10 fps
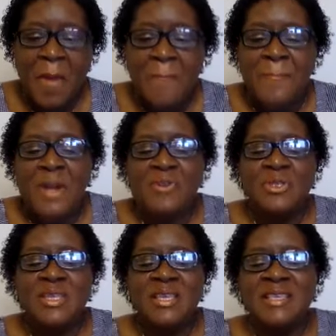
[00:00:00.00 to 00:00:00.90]

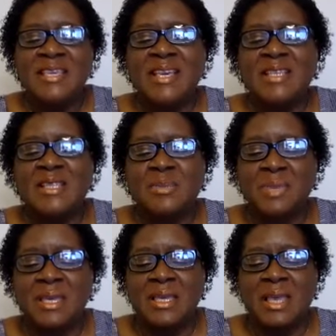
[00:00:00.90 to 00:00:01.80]
Mercy kissed
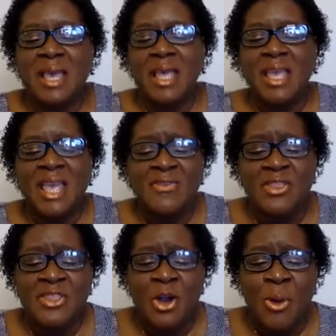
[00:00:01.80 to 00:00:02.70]
me,
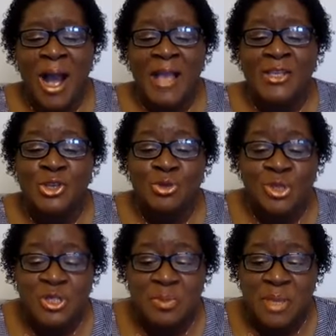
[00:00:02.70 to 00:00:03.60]
even though I used
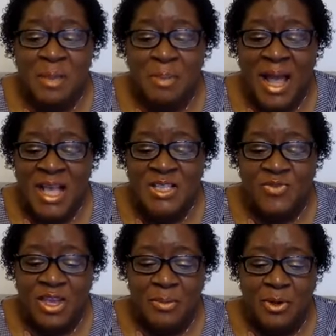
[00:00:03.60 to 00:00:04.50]
to be a
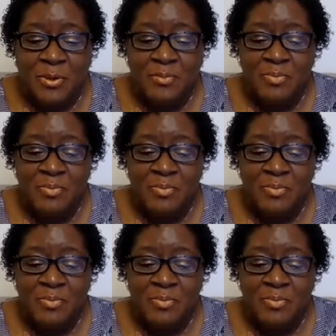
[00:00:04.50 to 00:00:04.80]
blasphemer,